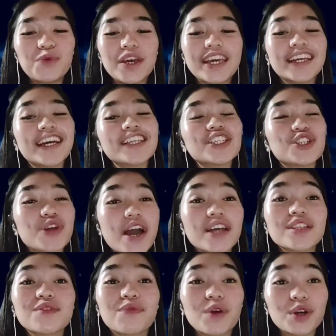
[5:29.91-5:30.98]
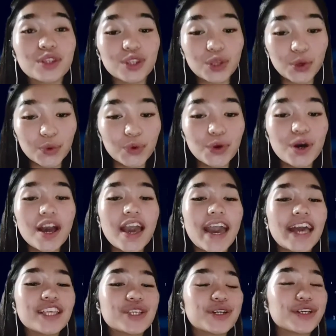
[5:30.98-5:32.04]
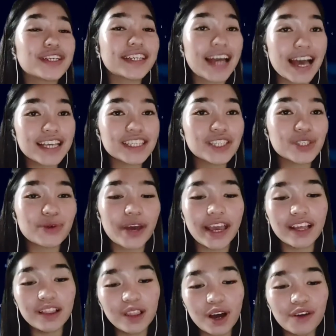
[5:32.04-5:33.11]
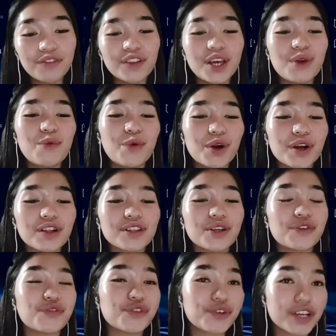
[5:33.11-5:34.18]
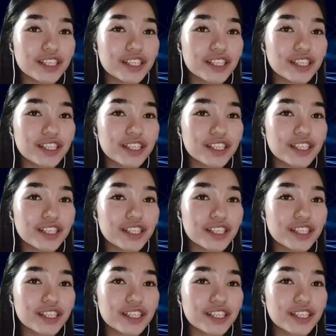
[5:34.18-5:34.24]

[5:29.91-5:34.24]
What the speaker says: we can transport you and your guests to a lovely world of